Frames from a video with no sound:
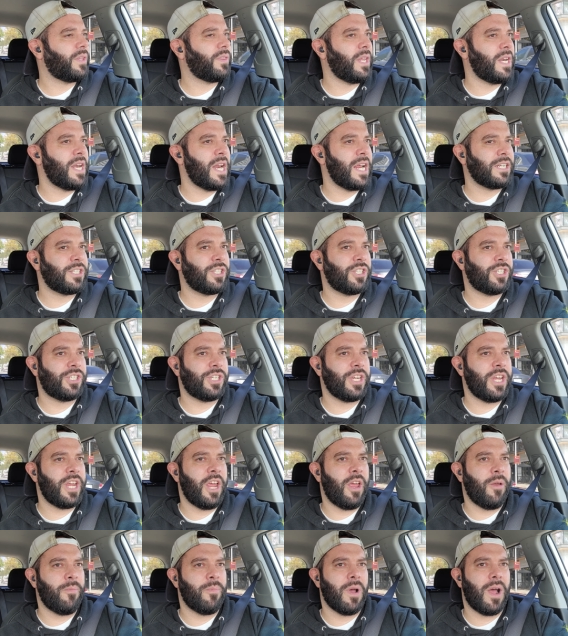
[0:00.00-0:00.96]
the next
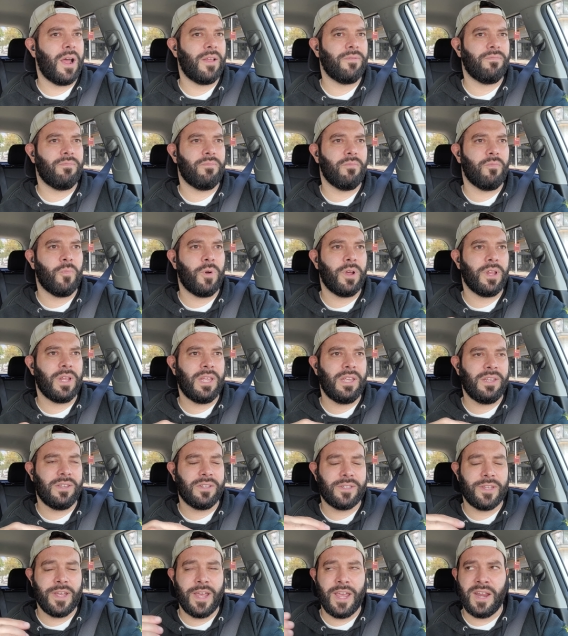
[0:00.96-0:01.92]
SHIB, what
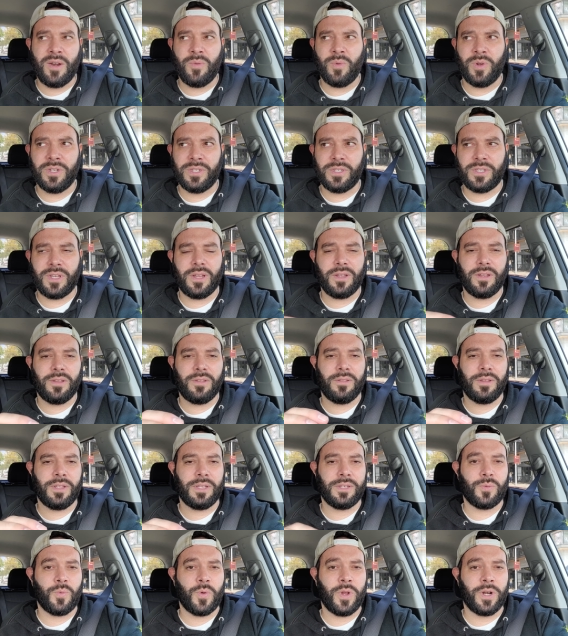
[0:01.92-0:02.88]
he said was
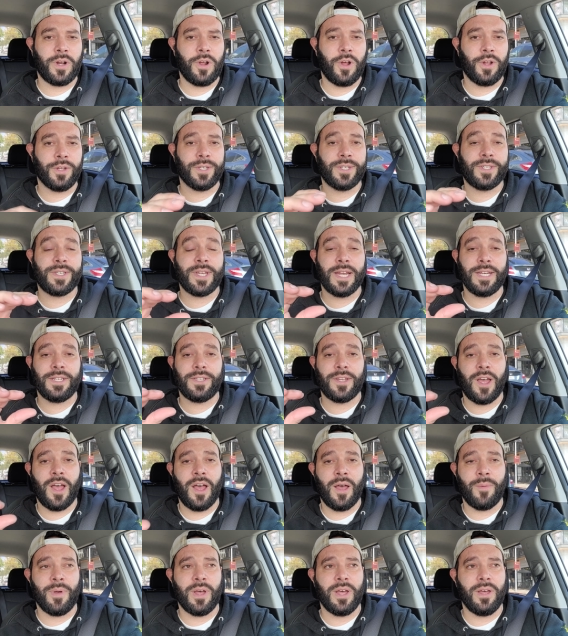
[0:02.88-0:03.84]
this one called
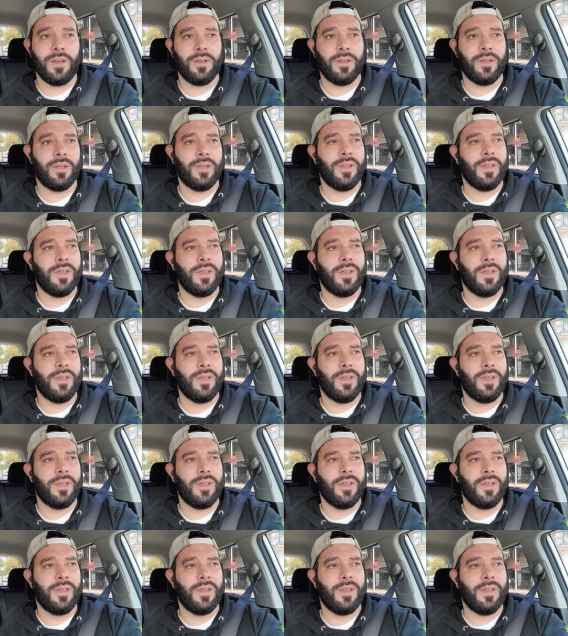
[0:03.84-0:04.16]
Saitama.